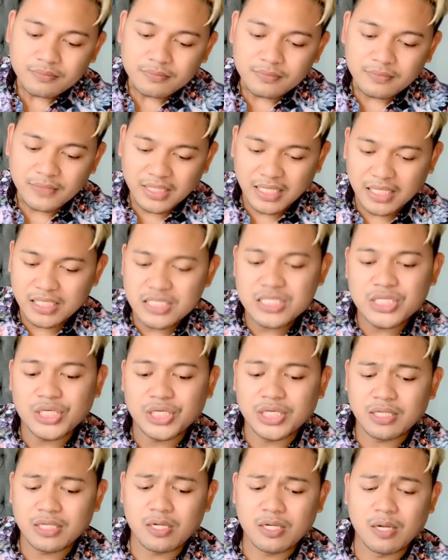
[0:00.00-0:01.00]

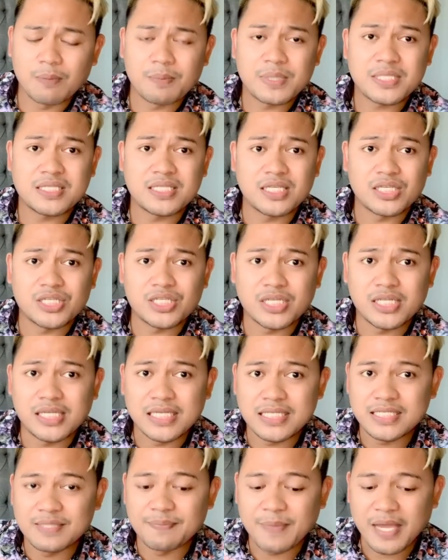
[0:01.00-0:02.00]
External composition
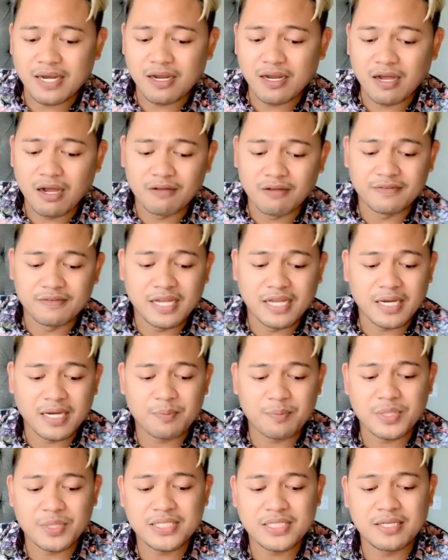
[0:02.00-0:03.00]
is made of
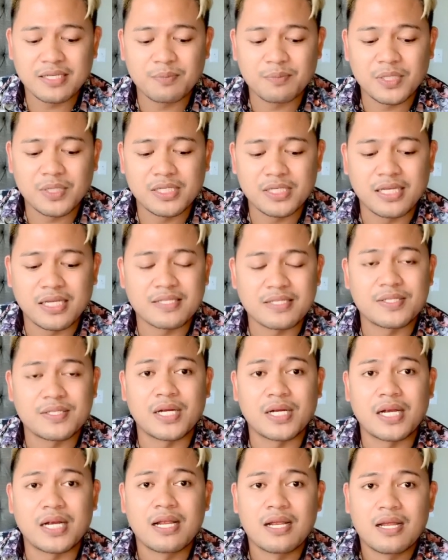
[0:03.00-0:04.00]
90%
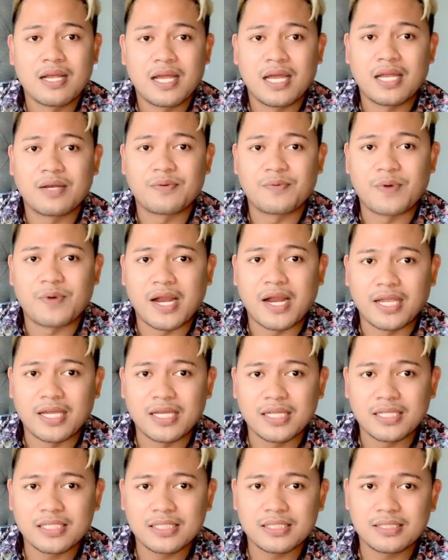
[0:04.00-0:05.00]
polyester and
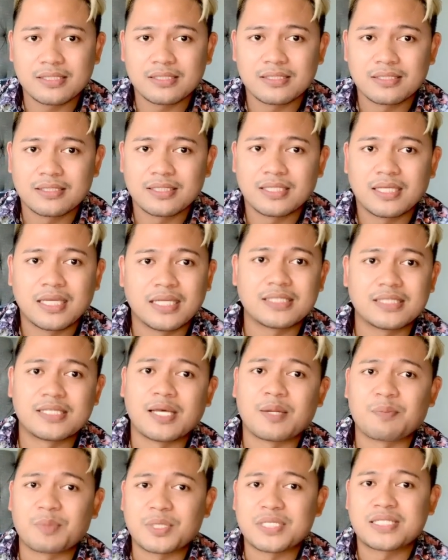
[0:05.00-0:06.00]
rayon and
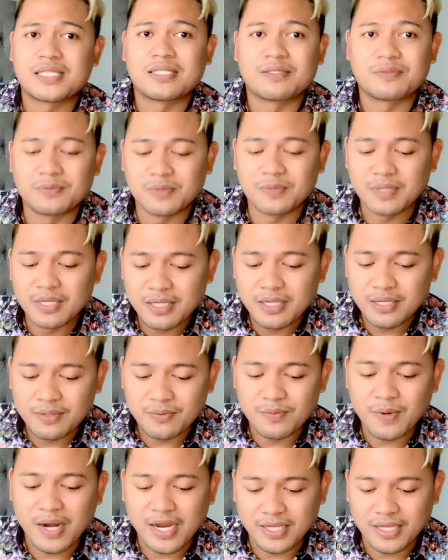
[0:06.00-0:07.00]
10%
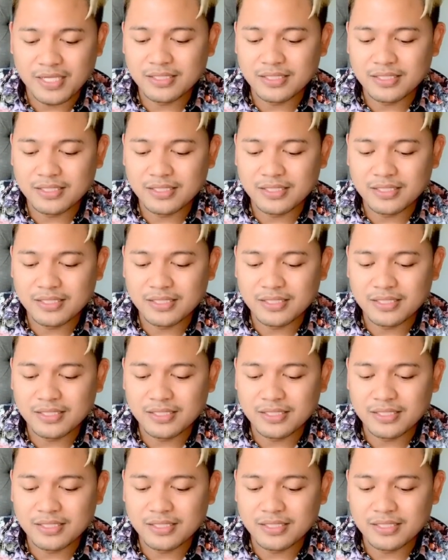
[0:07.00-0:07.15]
rayon.